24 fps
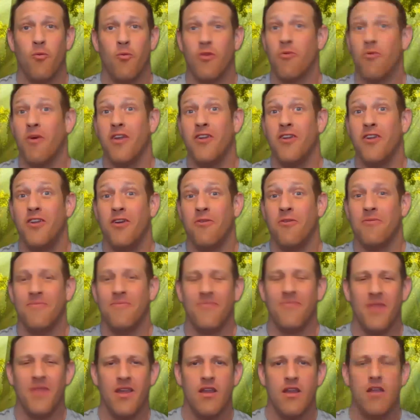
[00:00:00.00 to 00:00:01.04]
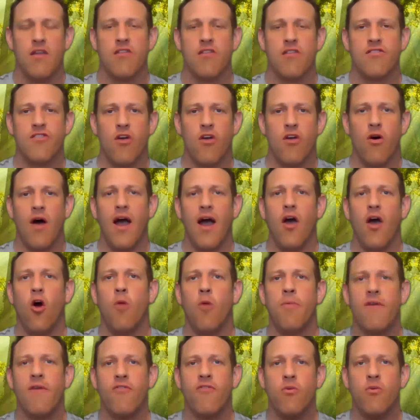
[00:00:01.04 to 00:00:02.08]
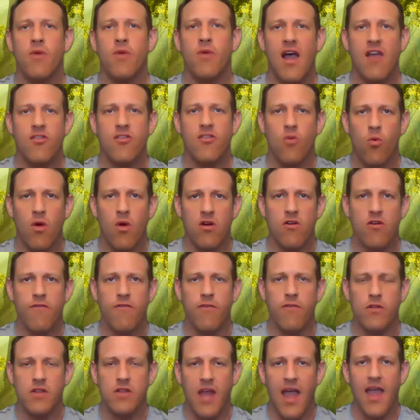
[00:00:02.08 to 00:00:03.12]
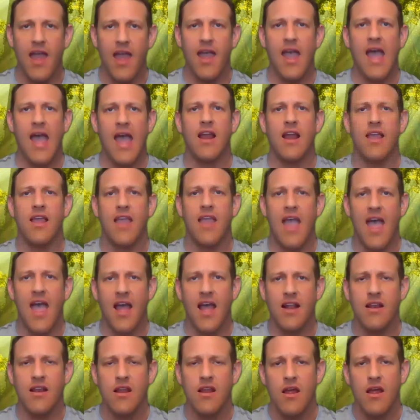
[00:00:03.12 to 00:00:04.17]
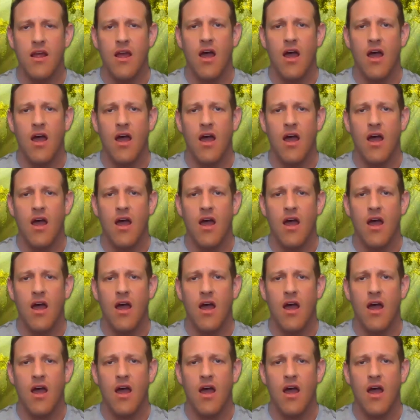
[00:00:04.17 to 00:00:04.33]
what you do. So I hope everyone has a wonderful day. And again,